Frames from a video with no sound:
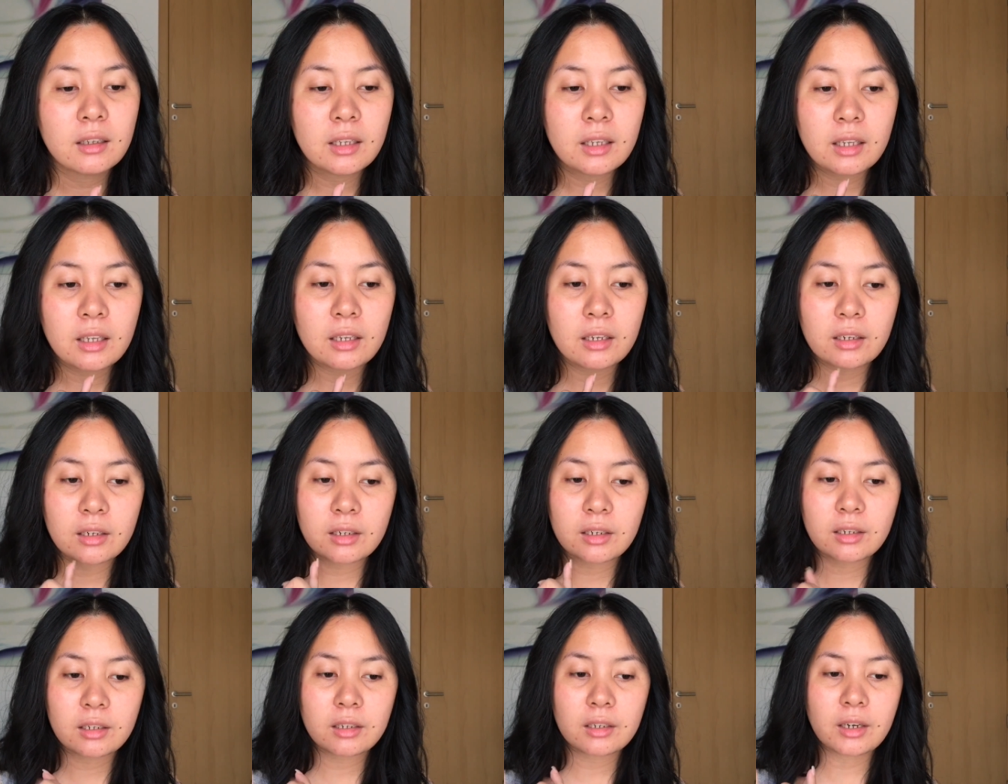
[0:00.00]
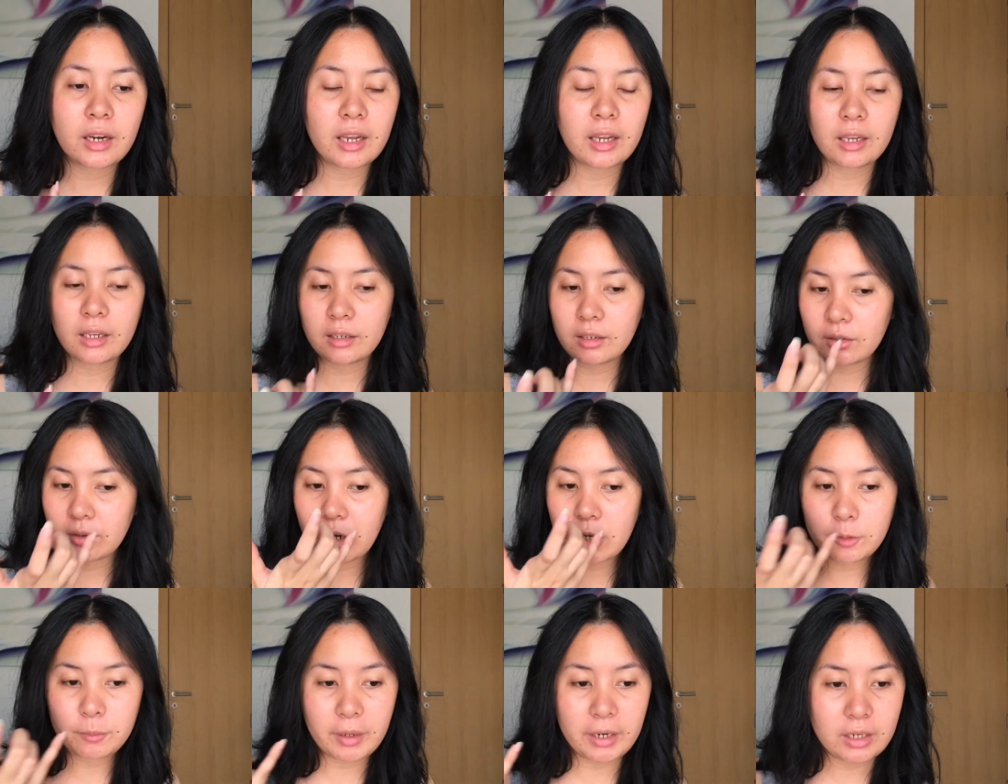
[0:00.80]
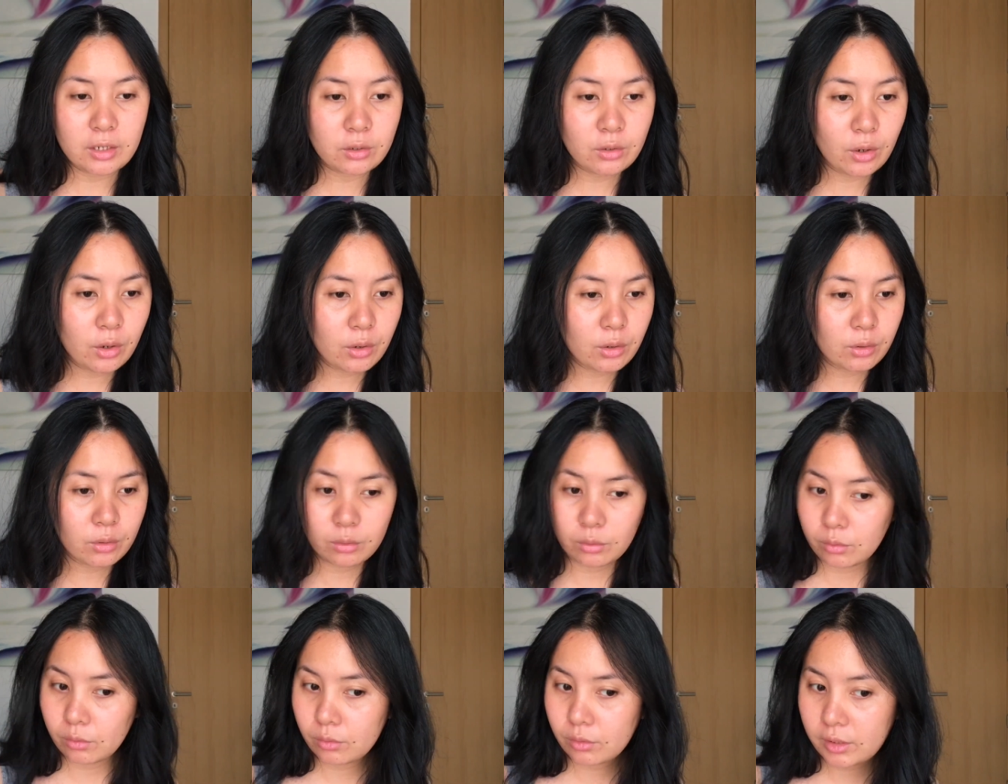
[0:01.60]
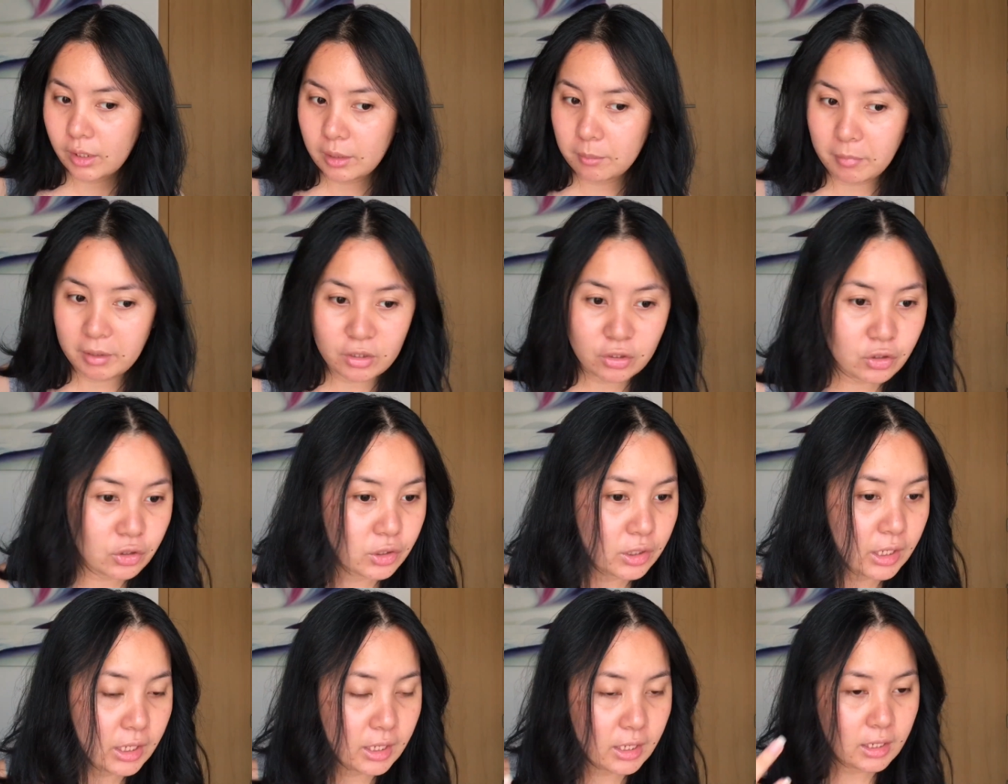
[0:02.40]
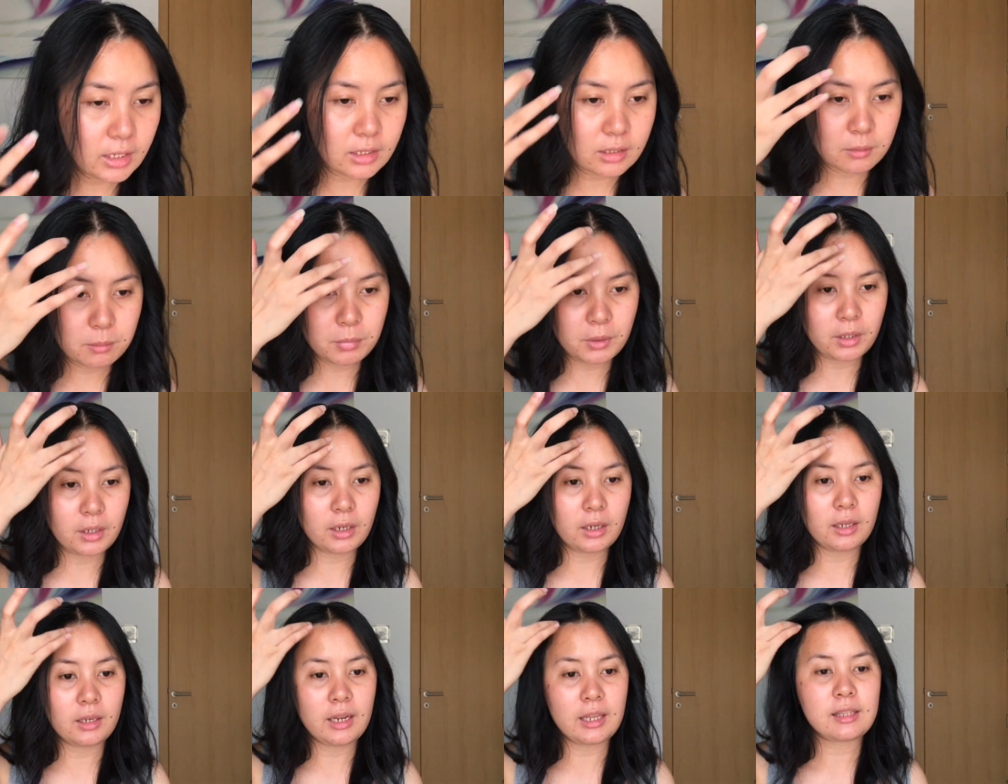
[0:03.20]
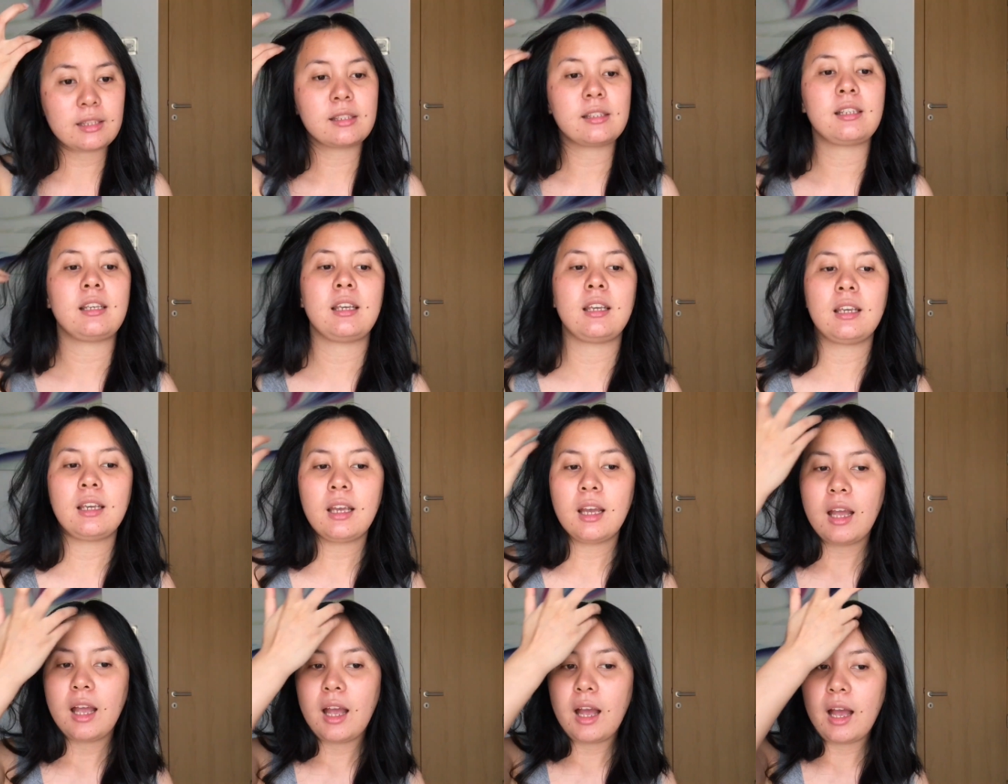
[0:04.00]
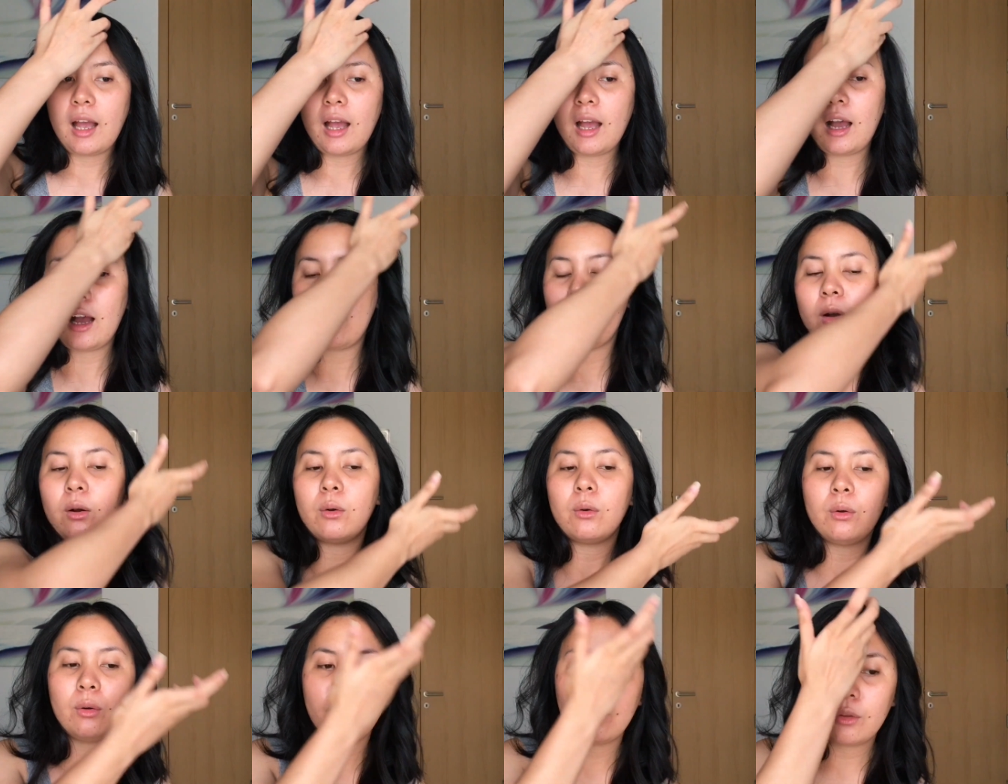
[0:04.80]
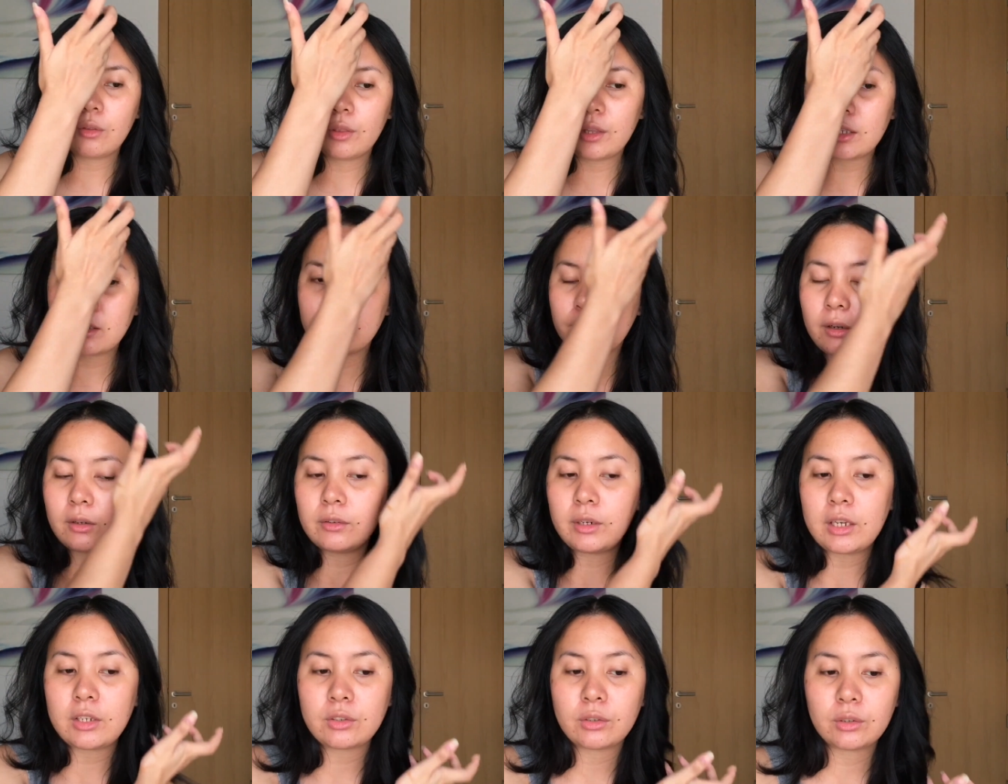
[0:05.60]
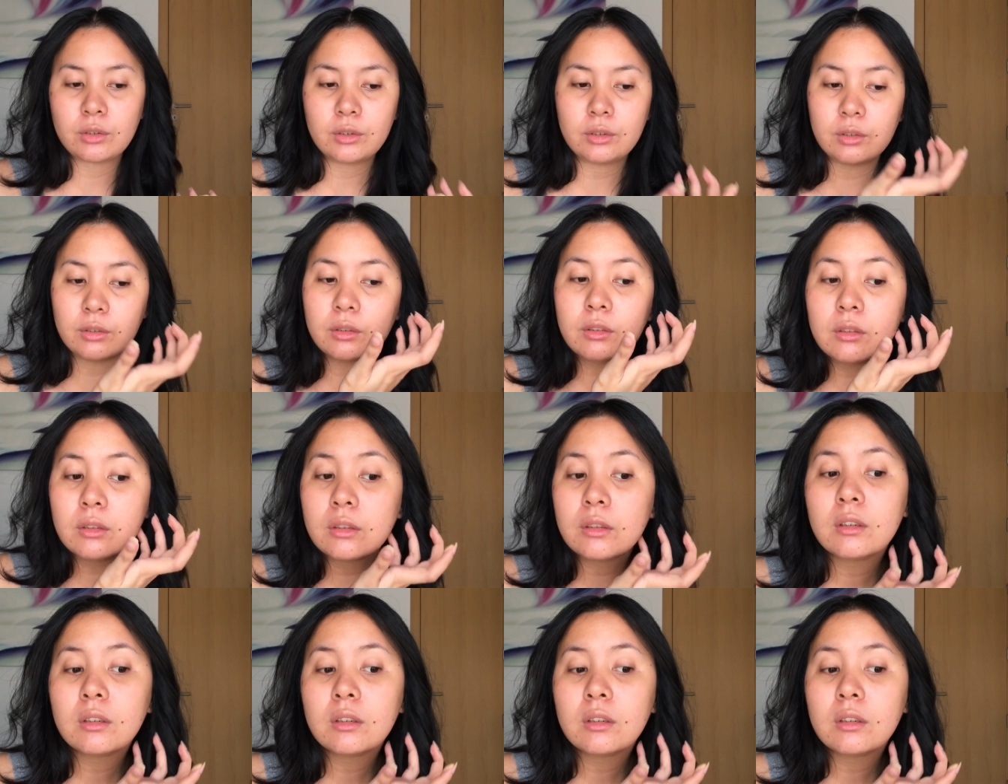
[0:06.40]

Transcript: here and around my nose and my cheeks, but let's see how this foundation